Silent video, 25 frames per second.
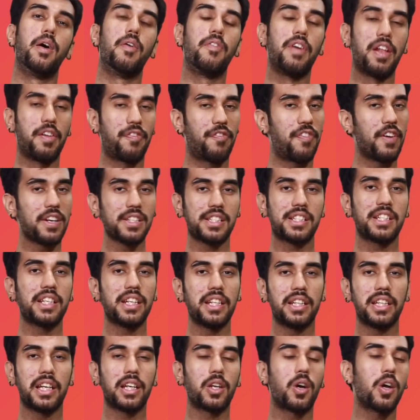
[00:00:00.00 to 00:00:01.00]
Well,
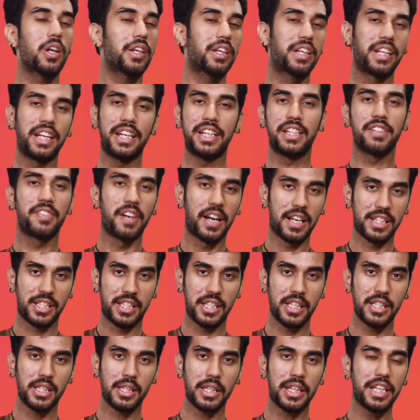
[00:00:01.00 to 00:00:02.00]
firstly, they are all great
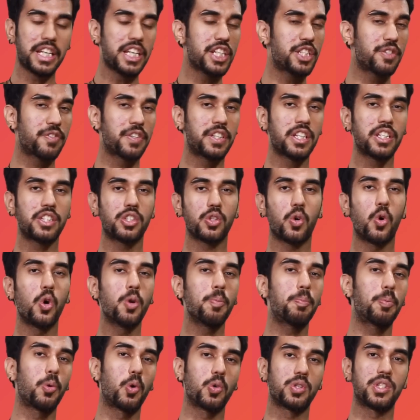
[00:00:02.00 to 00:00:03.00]
devices, each with its
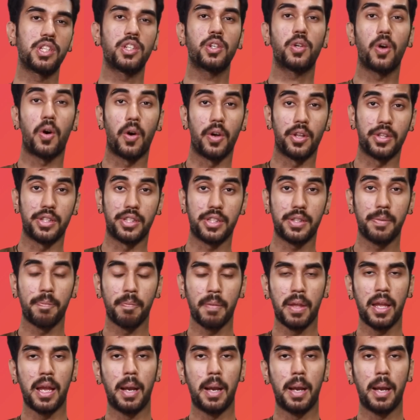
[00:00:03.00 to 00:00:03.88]
own pros and cons.